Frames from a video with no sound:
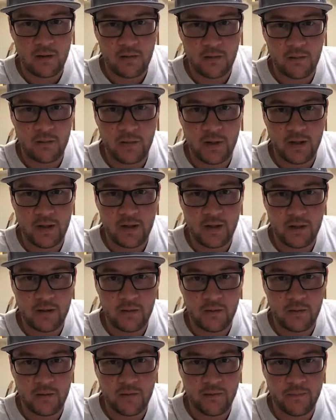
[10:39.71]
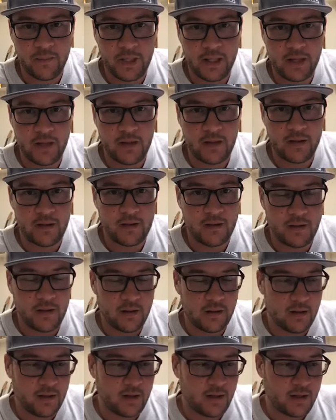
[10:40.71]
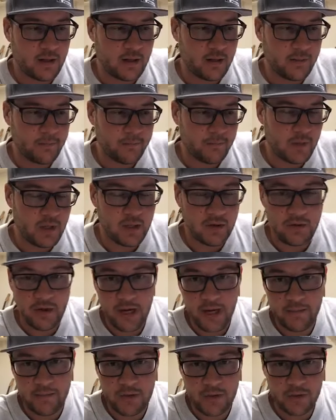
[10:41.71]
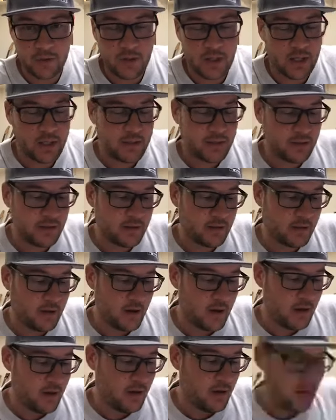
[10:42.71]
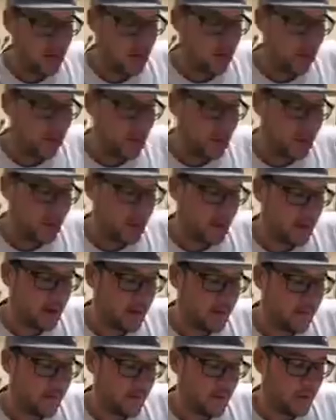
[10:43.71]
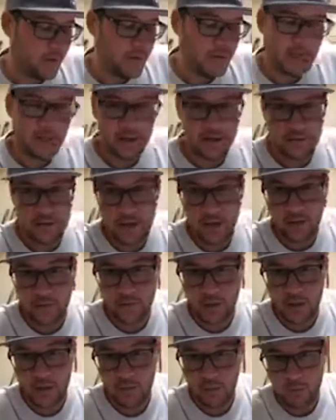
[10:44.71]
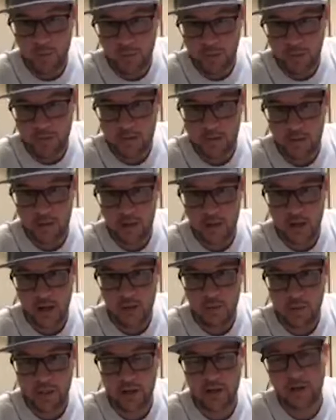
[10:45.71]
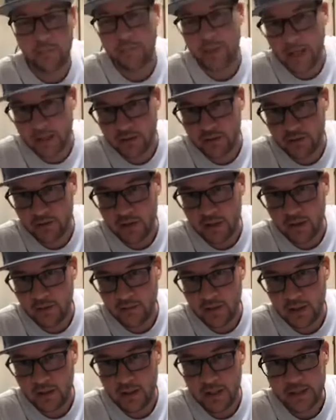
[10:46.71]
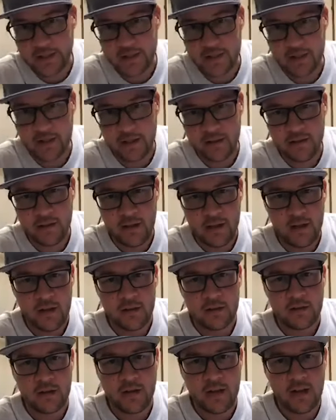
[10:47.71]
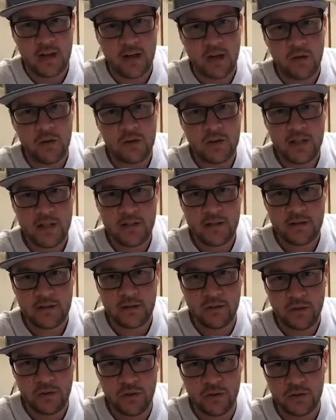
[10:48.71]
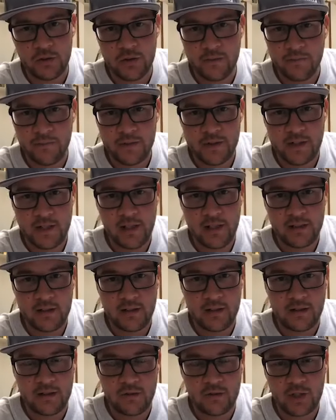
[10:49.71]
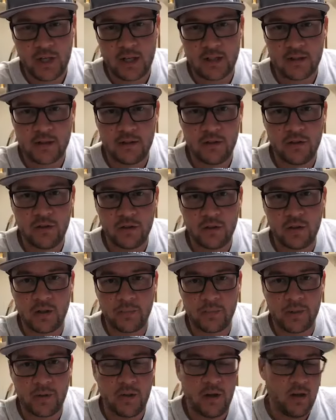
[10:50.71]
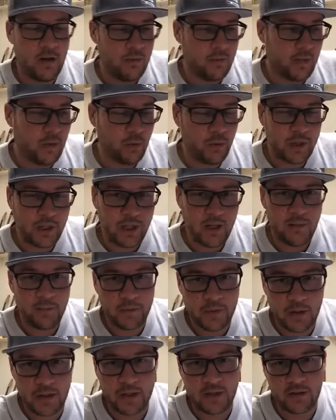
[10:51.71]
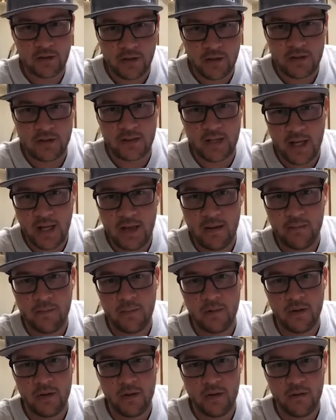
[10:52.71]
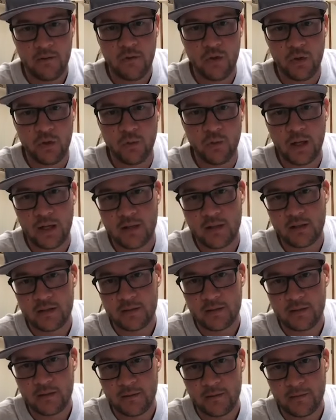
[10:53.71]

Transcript: We've been in Reims twice. We have been in Redovan once, and now we're going back to Redovan next year. So there are all these awesome facilities and tracks in Europe, but we keep going to the same few ones.